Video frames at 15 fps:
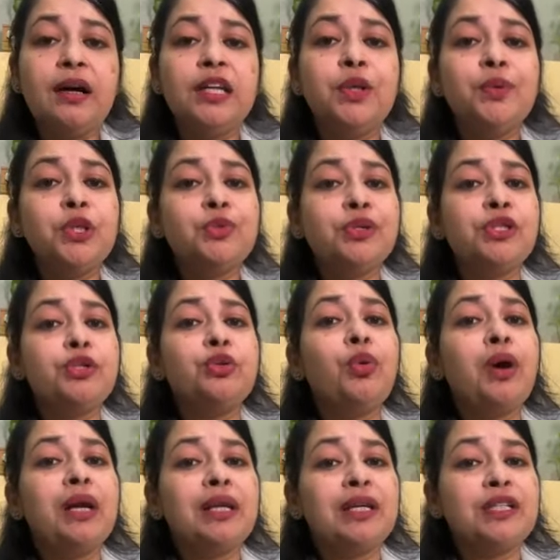individuals to
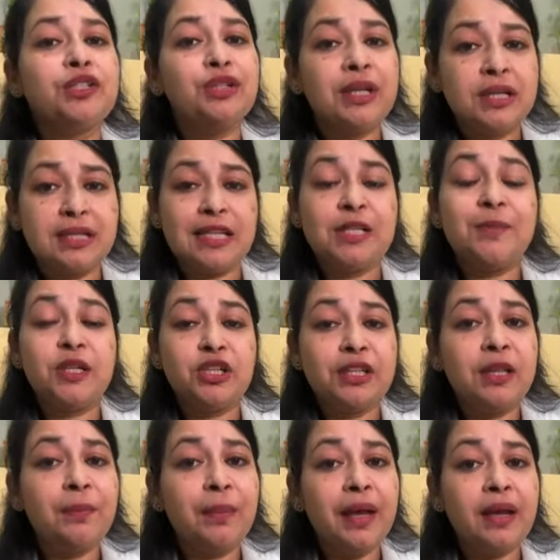go under stress,
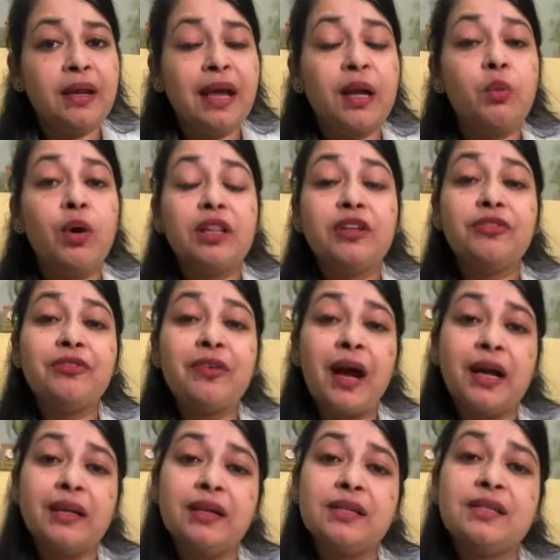especially the men, and what are the
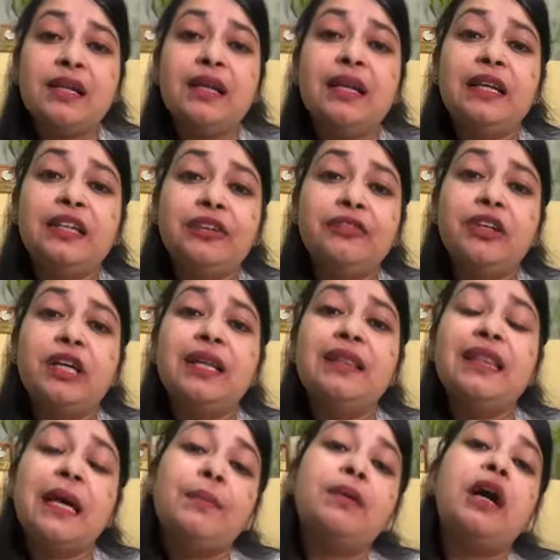factors that interfere
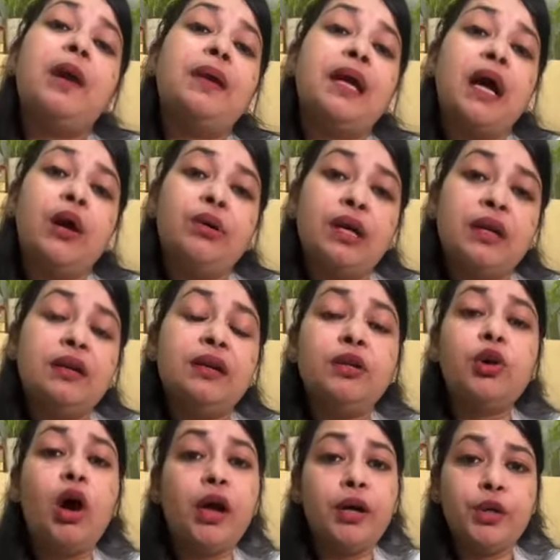in them coming out
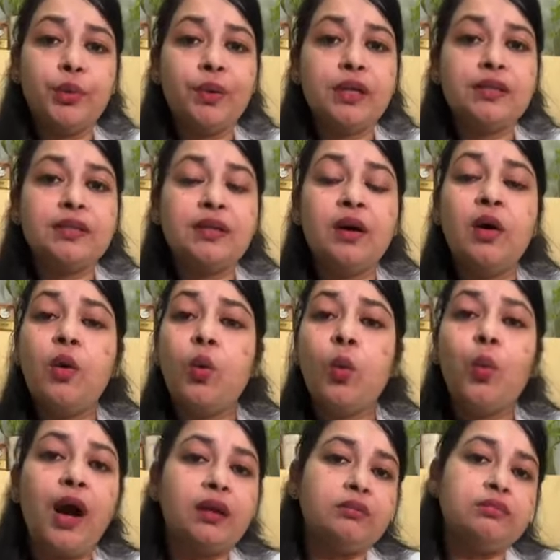and talking to us?
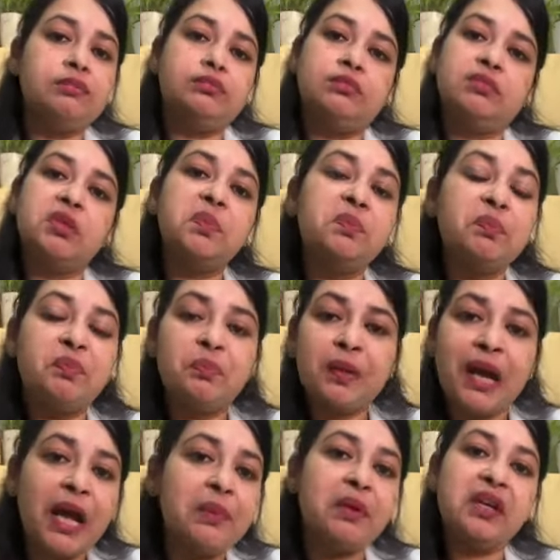One, the
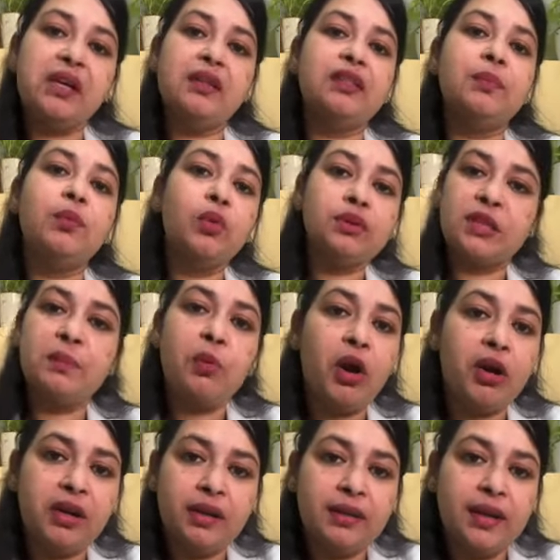primary and the most
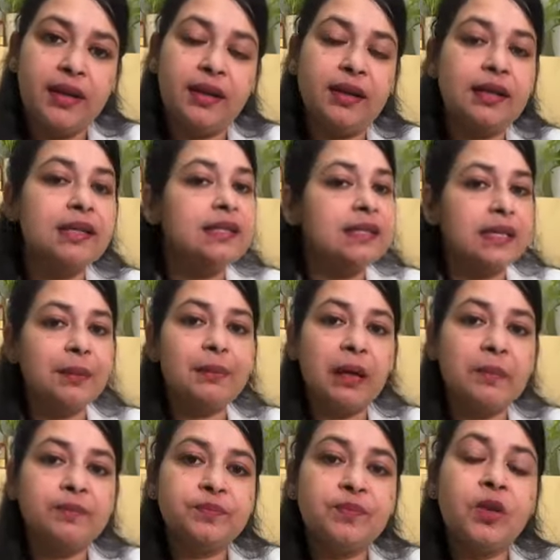important thing is
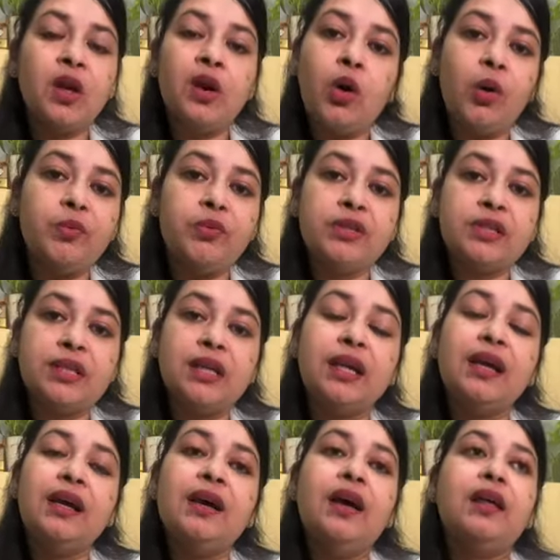stigma. Obviously,
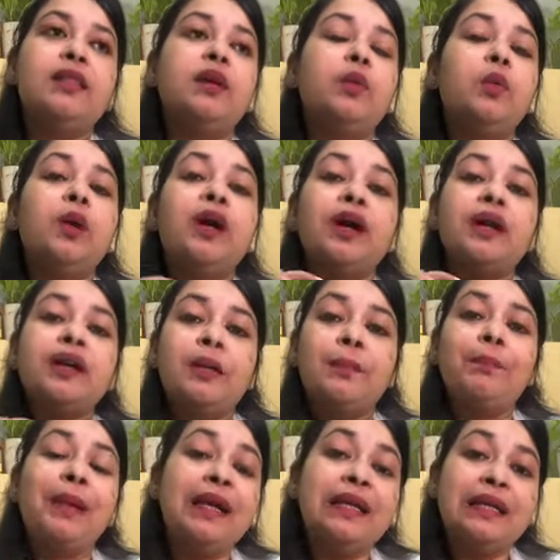the word
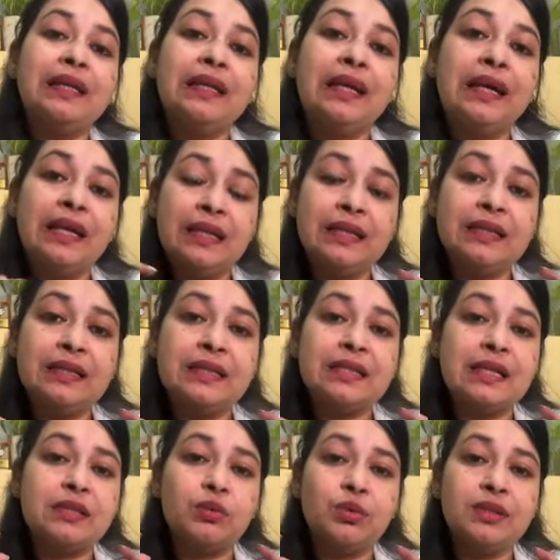mental health is
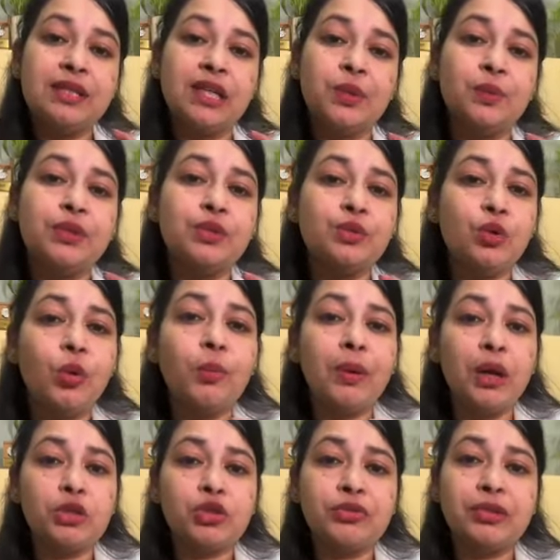associated with so
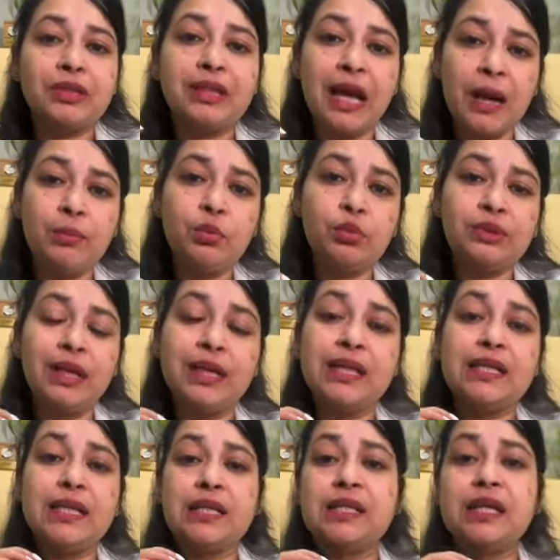much of a taboo that
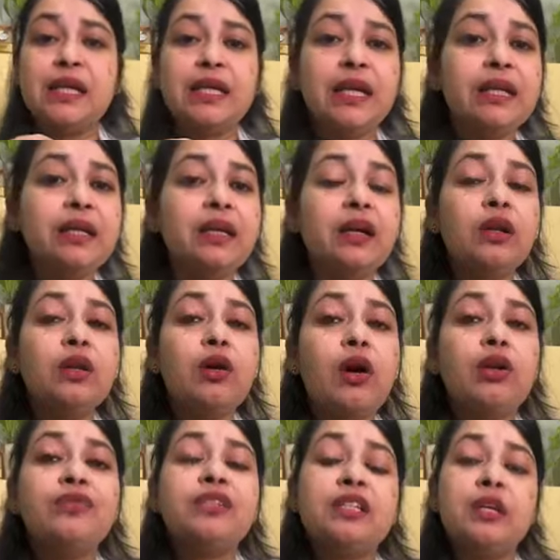it has created a
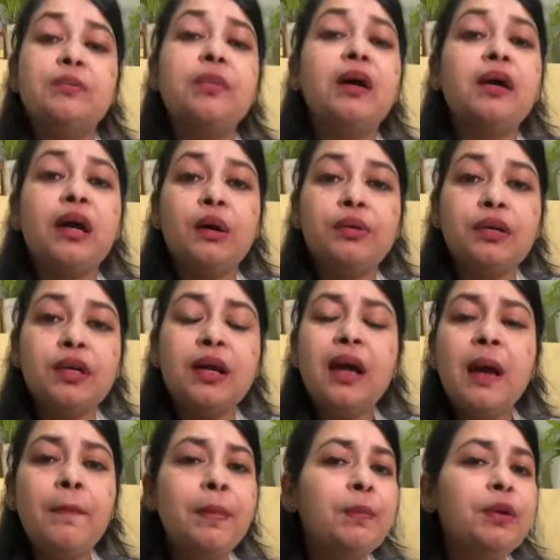lot of stigma around it.
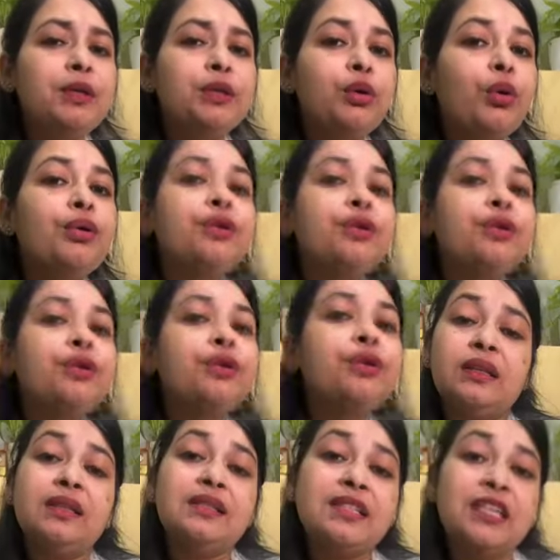People don't,
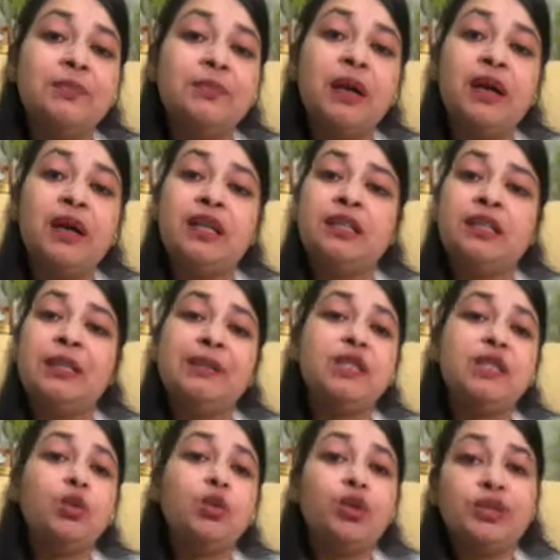and the stigma, it can be
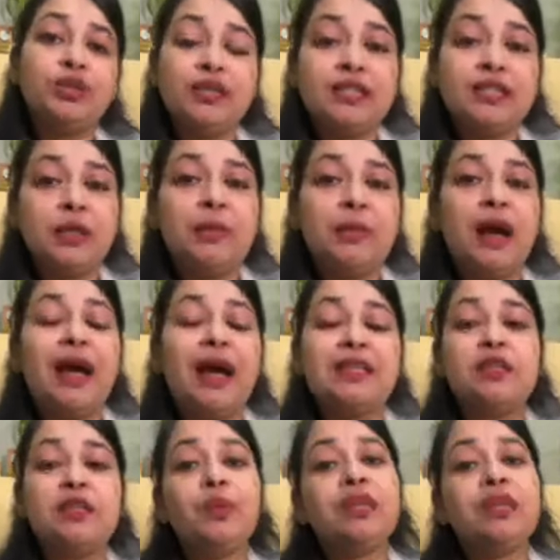social stigma, as
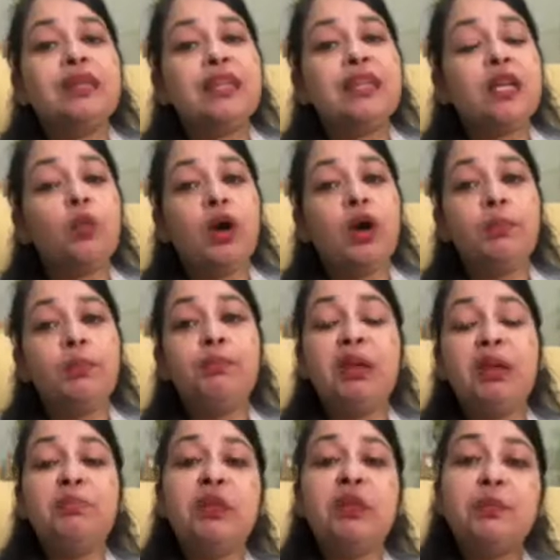in where they think what
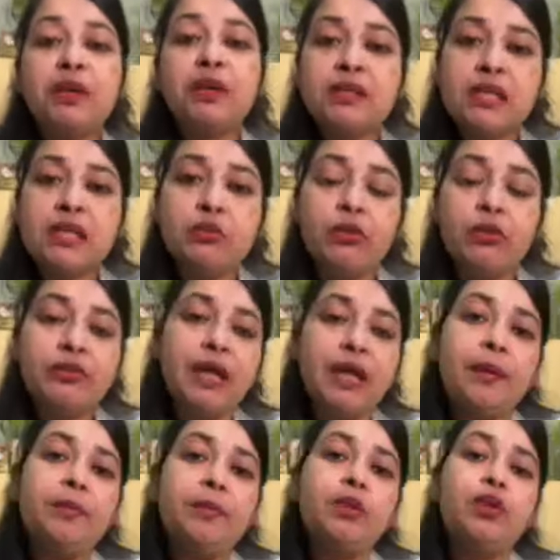people perceive of
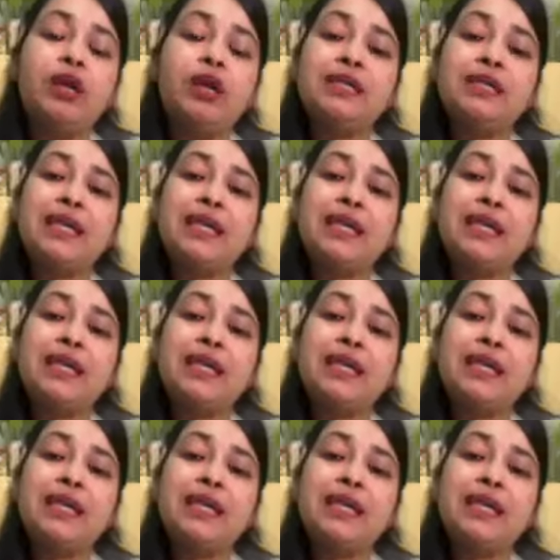them, you know, a